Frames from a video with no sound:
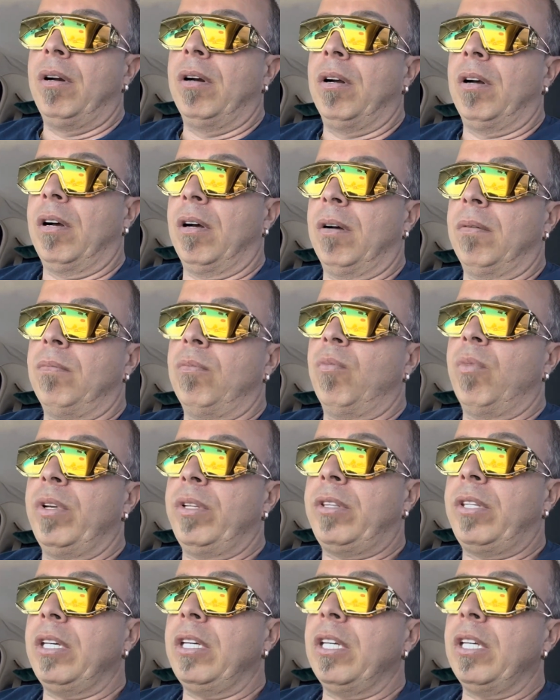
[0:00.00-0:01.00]
One
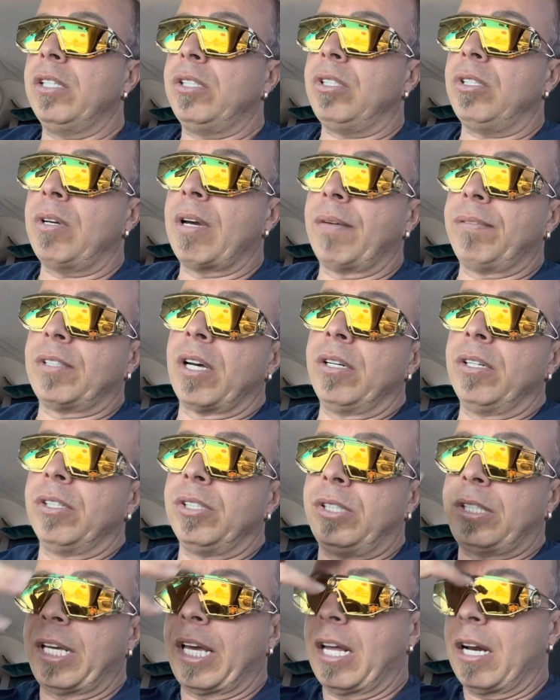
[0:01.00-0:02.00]
thing is you have to
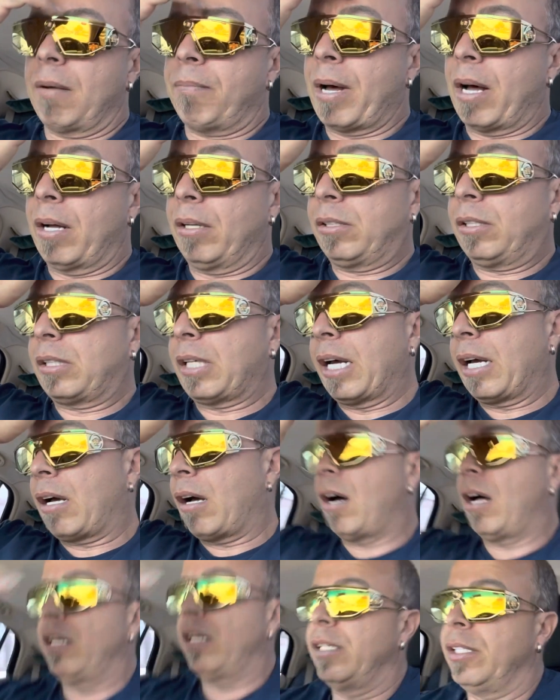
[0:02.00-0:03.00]
understand about
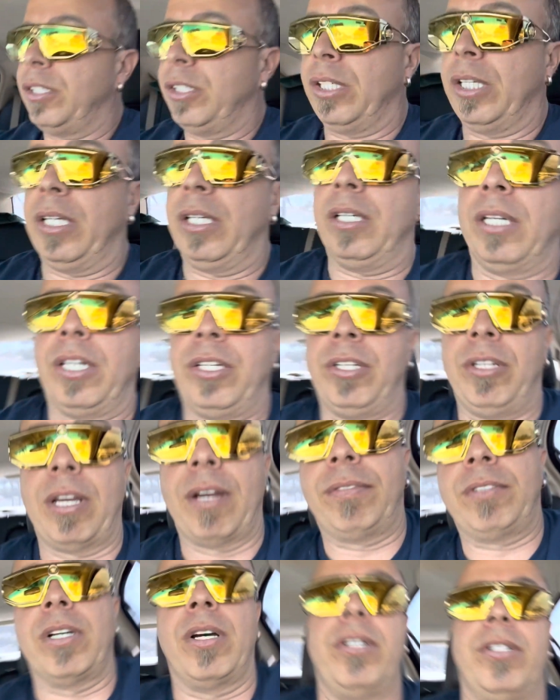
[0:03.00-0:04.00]
psychology, and you
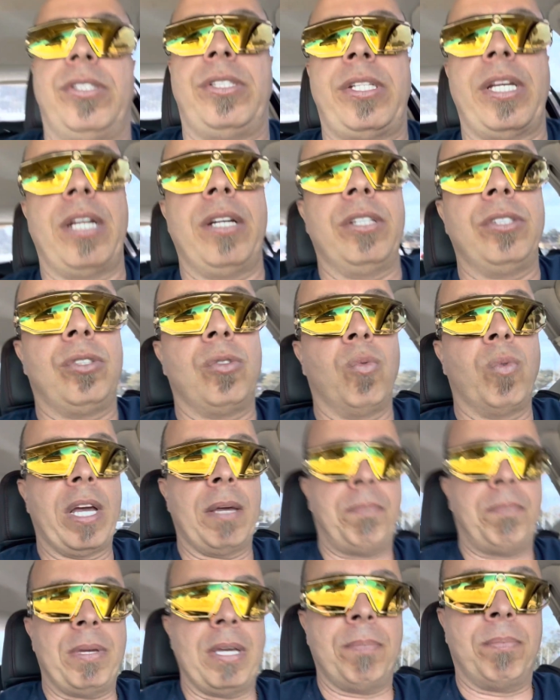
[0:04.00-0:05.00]
have to understand is the way
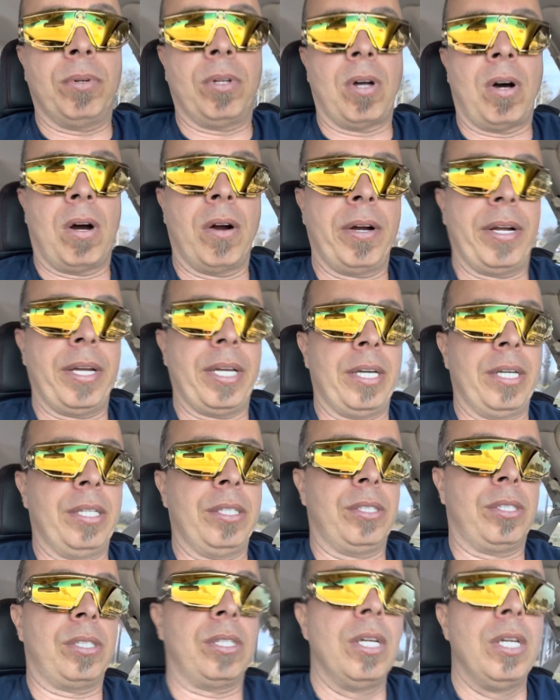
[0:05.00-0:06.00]
people are,
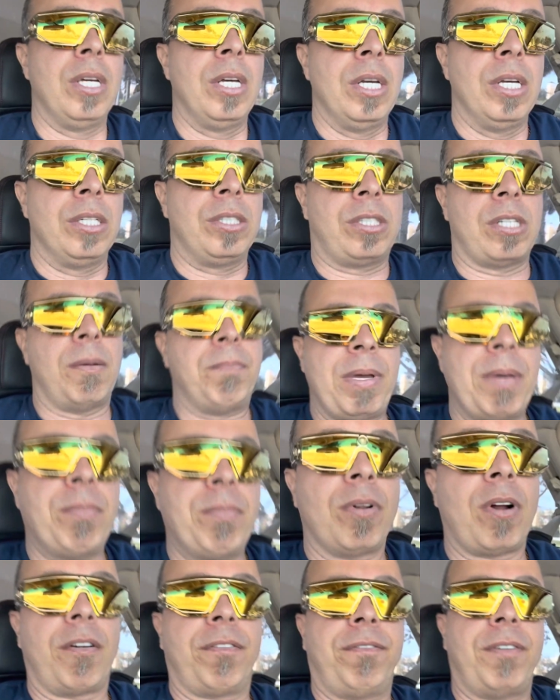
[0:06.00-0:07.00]
is some people
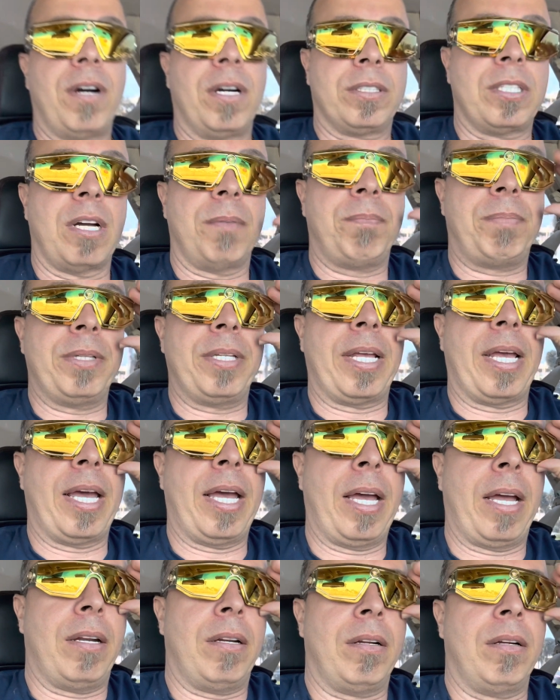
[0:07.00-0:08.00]
are fucked up in the
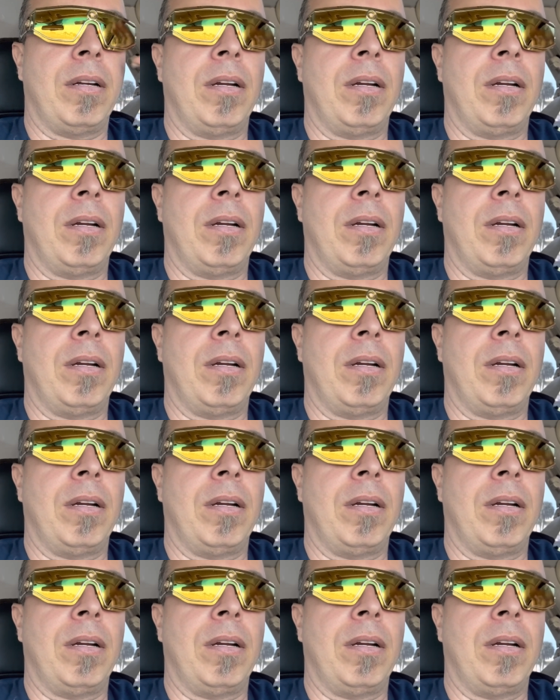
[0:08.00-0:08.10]
head.